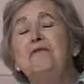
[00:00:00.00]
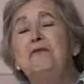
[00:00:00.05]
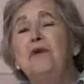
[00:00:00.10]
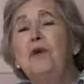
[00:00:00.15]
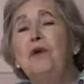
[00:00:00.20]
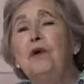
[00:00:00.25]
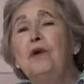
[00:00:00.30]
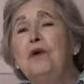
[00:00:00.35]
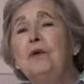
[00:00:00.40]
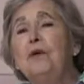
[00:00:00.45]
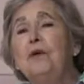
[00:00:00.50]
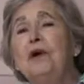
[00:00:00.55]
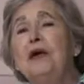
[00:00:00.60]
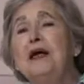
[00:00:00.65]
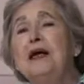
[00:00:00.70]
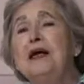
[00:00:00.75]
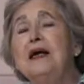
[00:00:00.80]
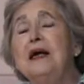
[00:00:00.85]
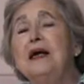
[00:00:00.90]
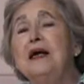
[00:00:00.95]
Before
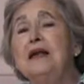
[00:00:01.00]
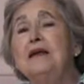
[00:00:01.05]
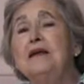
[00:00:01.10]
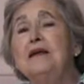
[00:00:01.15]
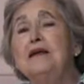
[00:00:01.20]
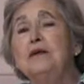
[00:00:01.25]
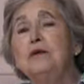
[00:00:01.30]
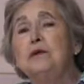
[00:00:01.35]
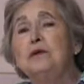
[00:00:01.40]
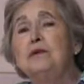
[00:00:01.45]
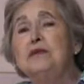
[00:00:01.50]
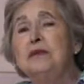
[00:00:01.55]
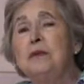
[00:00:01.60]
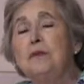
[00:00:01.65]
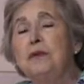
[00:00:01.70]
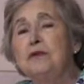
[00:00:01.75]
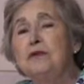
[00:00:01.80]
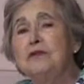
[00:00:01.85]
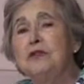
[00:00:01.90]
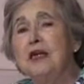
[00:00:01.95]
we can use the
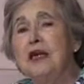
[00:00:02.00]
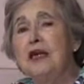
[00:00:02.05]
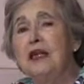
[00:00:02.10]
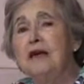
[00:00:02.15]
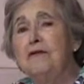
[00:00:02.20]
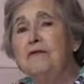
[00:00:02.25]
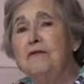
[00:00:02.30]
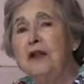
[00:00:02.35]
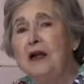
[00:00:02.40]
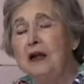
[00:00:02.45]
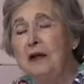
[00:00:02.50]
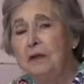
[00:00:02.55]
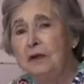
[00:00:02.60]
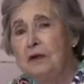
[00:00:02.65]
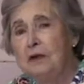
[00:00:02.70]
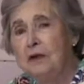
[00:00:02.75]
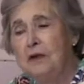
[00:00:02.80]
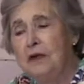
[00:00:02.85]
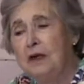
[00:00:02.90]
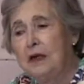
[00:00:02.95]
Poinciana
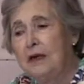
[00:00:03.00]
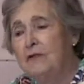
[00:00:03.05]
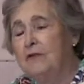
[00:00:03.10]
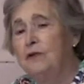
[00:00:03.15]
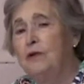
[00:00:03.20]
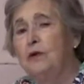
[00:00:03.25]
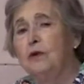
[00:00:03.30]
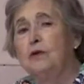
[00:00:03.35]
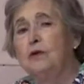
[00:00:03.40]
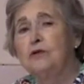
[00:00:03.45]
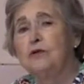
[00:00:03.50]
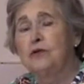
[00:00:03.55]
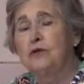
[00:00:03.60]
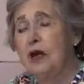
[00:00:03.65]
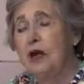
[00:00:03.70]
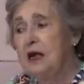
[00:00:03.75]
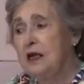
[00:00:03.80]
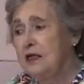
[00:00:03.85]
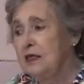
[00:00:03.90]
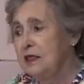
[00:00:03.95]
flower for
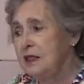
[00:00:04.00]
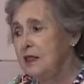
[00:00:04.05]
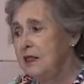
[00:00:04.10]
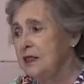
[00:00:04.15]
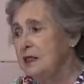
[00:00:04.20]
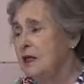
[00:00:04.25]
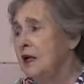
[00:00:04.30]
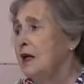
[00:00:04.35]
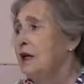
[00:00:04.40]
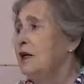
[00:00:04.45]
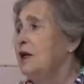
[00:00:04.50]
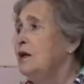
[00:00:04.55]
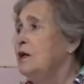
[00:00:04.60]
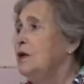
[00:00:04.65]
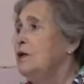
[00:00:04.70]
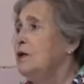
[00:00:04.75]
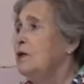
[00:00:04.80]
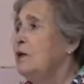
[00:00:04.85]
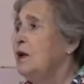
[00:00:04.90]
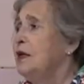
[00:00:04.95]
corsages
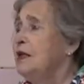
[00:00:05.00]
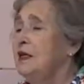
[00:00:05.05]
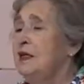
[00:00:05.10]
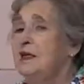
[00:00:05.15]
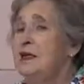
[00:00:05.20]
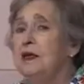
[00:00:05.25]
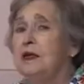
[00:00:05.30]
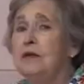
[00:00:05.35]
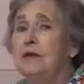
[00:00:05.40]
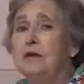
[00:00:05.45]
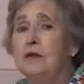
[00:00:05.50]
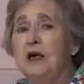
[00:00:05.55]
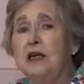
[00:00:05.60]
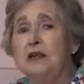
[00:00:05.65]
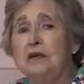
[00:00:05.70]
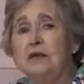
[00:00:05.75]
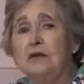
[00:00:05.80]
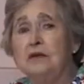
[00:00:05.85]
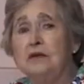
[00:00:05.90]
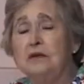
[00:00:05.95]
or other
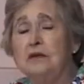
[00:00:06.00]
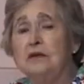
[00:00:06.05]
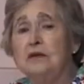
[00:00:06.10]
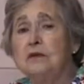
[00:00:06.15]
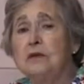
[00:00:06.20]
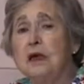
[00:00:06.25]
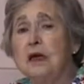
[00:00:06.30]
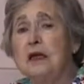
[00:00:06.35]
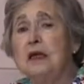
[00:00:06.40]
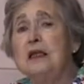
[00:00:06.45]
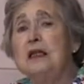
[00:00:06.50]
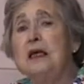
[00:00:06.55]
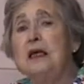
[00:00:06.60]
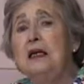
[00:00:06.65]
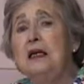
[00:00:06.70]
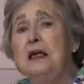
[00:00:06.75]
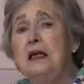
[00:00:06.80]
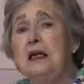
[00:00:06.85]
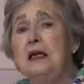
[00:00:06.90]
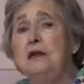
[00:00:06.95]
decorations,
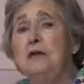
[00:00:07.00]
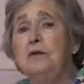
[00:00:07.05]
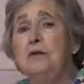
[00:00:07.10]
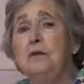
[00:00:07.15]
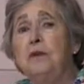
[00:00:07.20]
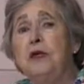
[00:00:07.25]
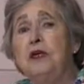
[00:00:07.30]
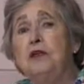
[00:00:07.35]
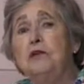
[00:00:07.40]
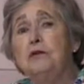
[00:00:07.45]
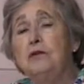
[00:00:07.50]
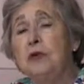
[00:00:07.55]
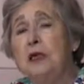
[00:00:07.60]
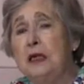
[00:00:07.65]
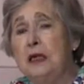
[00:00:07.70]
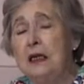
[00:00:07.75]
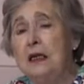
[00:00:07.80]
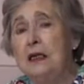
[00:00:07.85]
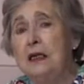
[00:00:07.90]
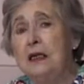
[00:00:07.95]
they need to be
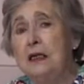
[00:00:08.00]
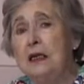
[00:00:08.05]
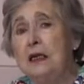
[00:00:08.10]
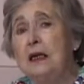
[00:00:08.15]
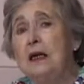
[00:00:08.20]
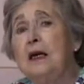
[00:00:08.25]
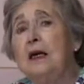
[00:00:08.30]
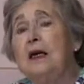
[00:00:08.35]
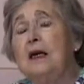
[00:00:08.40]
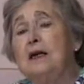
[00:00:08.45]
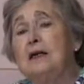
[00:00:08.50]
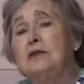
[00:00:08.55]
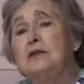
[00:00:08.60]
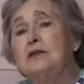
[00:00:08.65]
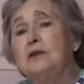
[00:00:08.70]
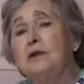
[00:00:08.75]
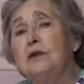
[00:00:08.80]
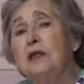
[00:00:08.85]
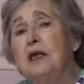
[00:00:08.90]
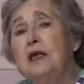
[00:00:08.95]
treated
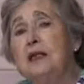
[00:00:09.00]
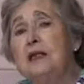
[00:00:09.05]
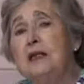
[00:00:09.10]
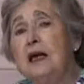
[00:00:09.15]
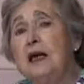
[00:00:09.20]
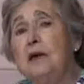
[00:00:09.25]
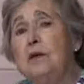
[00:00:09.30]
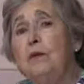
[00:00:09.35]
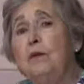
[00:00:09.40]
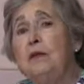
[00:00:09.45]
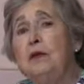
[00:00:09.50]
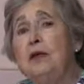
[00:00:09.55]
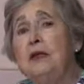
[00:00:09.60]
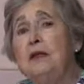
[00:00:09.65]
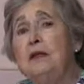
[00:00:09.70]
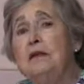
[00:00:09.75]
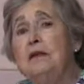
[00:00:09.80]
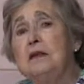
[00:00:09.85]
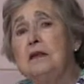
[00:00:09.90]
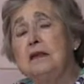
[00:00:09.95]
so that they
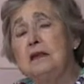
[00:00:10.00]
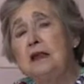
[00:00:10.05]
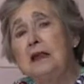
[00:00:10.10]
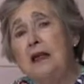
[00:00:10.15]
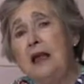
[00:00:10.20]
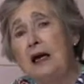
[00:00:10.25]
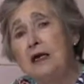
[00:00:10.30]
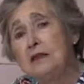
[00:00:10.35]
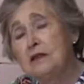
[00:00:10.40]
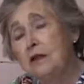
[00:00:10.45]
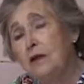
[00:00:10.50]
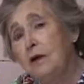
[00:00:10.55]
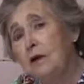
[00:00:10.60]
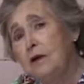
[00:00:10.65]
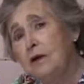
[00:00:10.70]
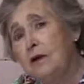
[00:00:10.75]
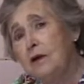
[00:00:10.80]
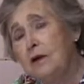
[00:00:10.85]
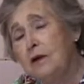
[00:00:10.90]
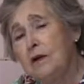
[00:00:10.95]
will last
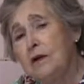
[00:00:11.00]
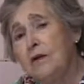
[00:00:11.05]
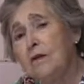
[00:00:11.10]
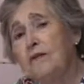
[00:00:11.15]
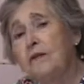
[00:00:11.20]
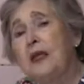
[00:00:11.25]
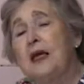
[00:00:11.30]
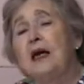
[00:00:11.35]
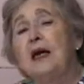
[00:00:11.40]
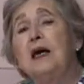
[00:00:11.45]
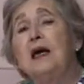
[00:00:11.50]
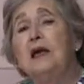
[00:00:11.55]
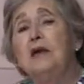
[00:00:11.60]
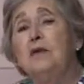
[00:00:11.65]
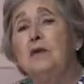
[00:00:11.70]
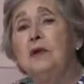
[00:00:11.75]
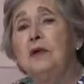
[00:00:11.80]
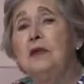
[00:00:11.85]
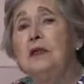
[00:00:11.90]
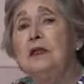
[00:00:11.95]
longer
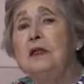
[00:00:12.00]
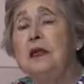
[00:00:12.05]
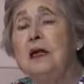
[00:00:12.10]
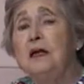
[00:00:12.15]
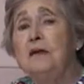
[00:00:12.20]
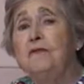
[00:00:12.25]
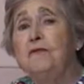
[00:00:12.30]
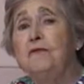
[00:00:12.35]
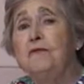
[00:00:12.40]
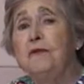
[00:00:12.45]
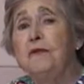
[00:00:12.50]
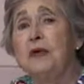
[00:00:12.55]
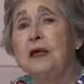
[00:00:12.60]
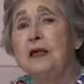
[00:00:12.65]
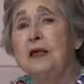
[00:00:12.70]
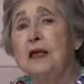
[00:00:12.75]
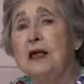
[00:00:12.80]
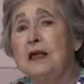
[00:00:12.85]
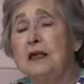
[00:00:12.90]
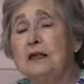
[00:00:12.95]
and will not
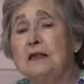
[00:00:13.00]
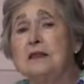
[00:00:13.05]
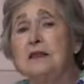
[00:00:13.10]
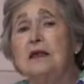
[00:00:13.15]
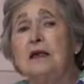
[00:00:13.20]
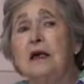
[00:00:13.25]
get